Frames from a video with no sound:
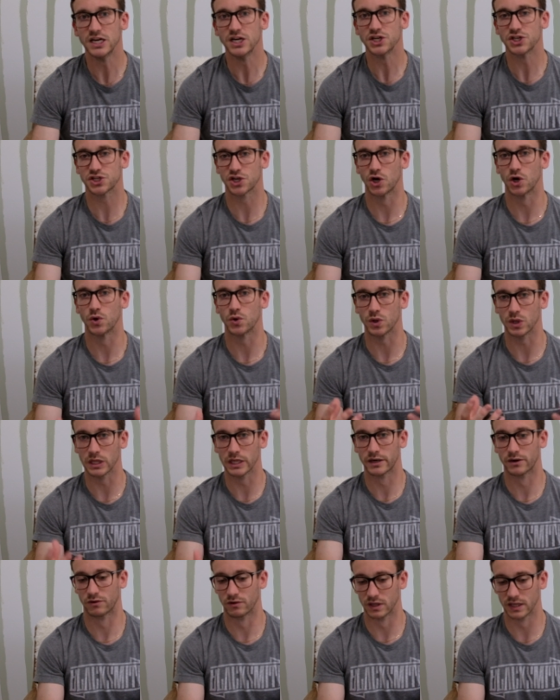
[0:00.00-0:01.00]
So
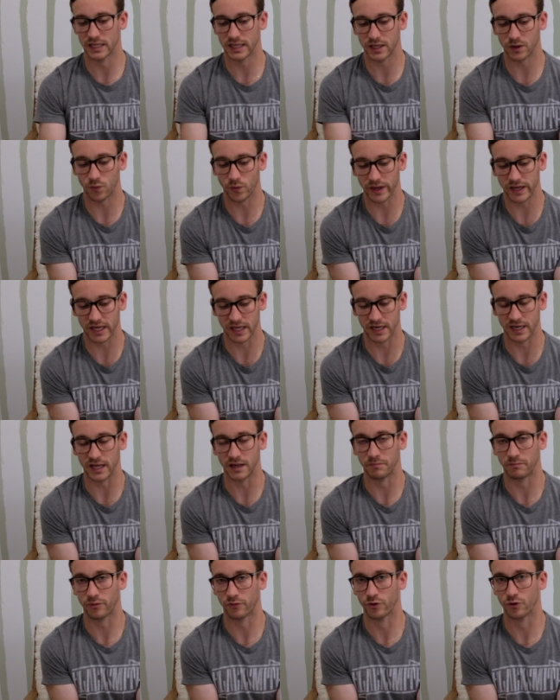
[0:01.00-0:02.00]
literally we can
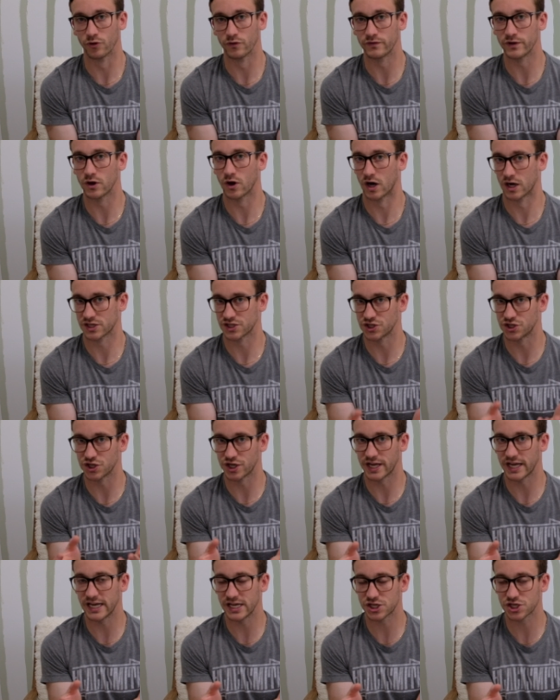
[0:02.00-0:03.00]
improve the
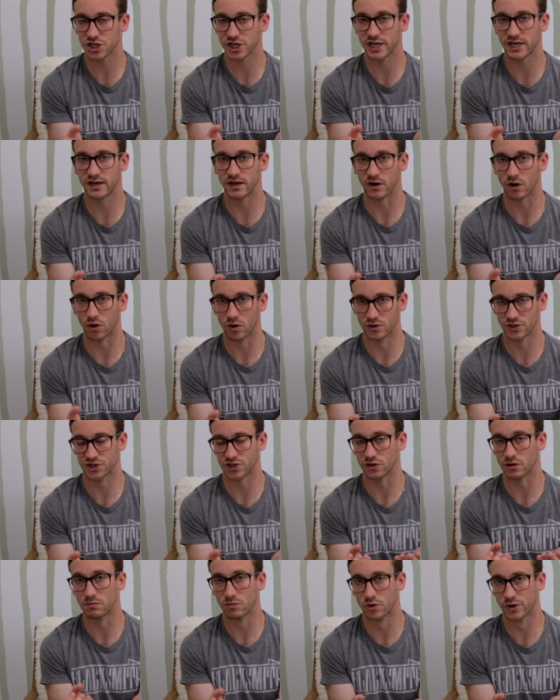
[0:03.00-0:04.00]
oxygenation and also
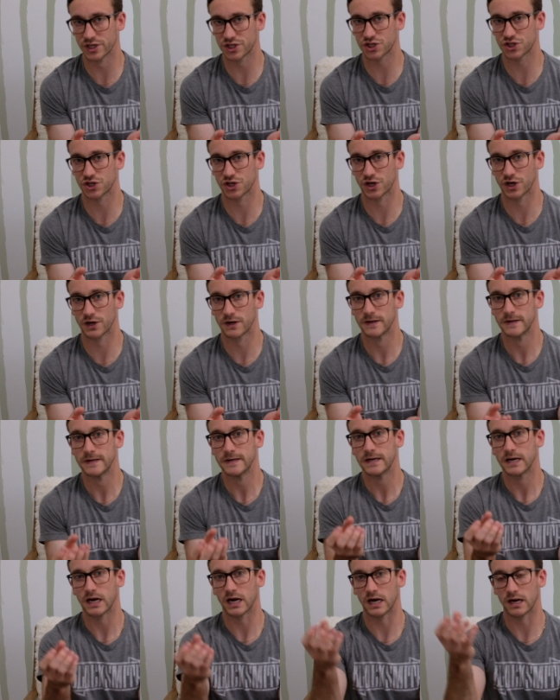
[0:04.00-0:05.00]
the moisture
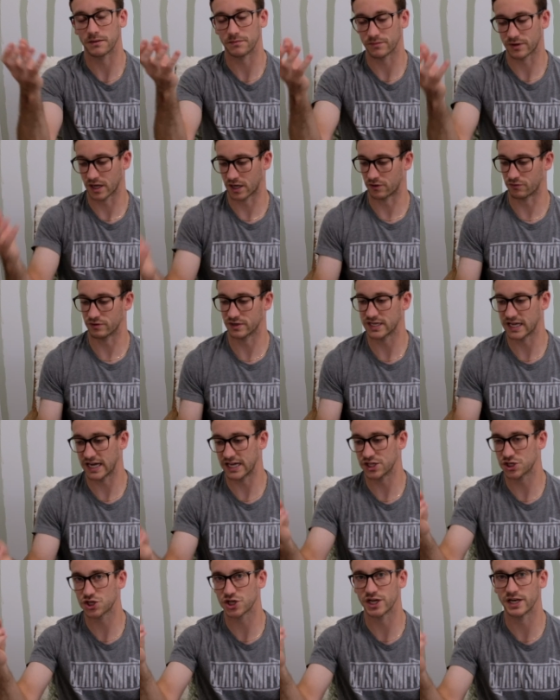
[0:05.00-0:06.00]
kind of
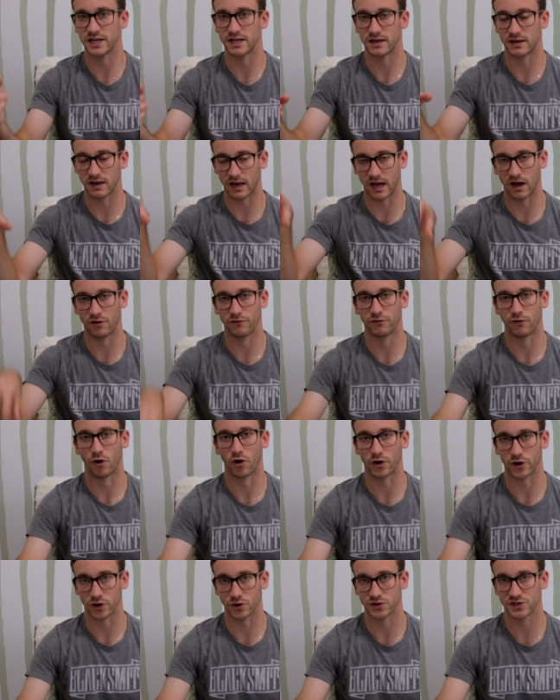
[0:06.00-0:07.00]
retention and how
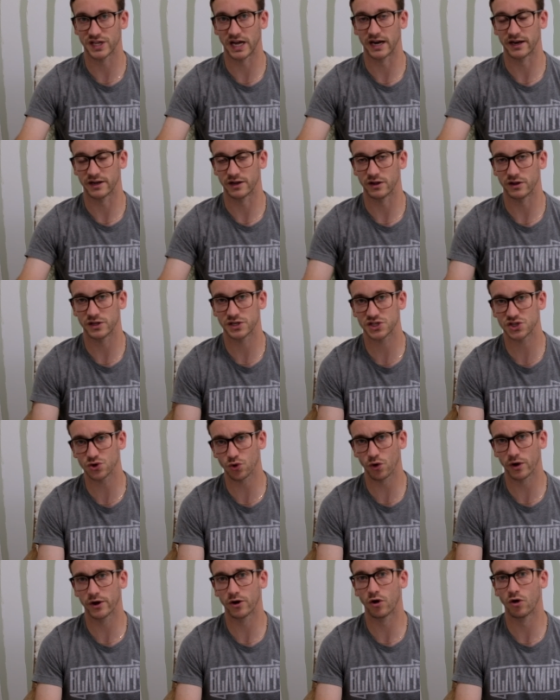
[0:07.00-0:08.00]
far it goes down into the
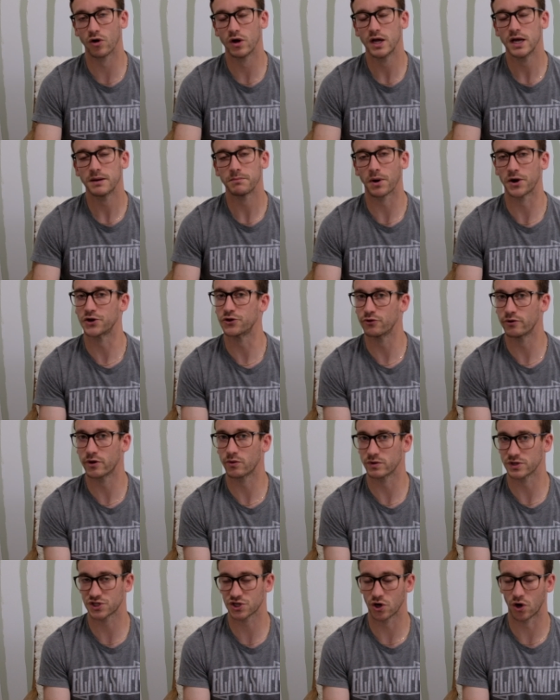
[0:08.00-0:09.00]
soil by doing
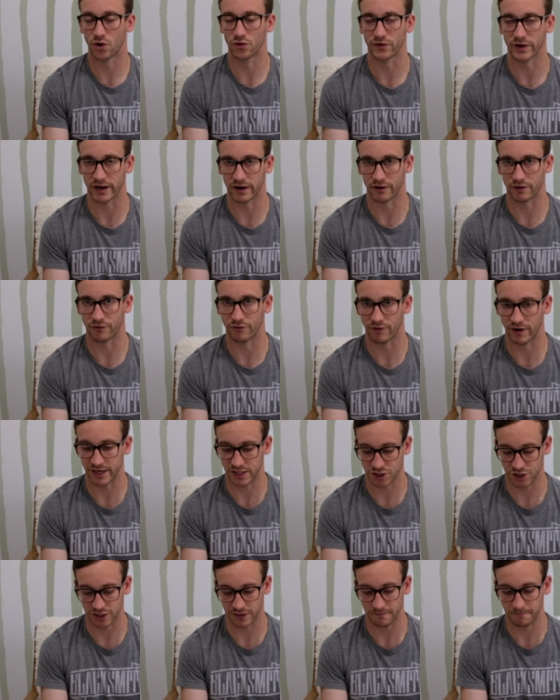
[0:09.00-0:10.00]
what's called
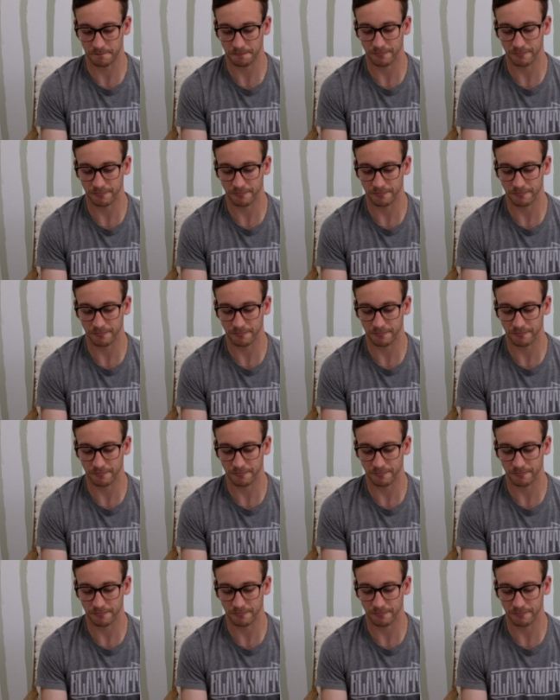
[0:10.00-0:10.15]
aeration.